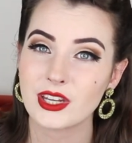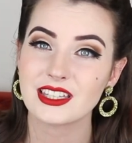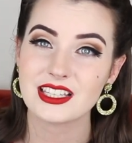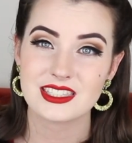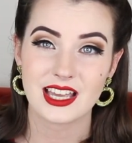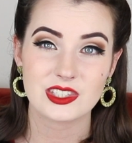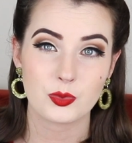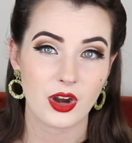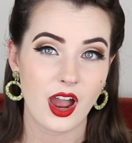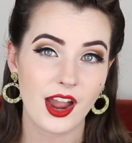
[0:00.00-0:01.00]
At least that's
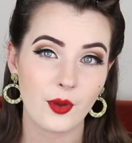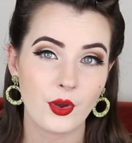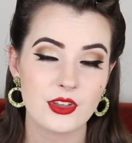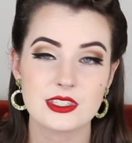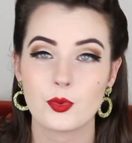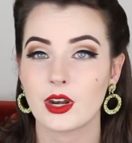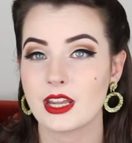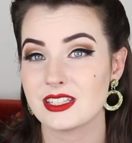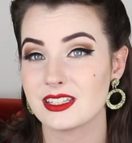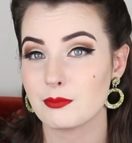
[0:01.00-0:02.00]
where I was when I
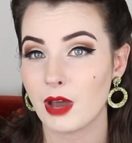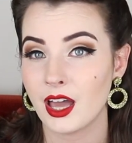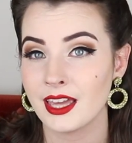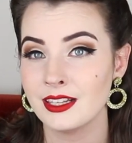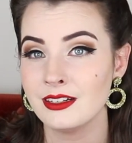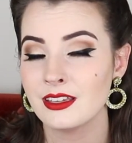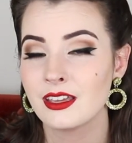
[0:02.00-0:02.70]
did mine.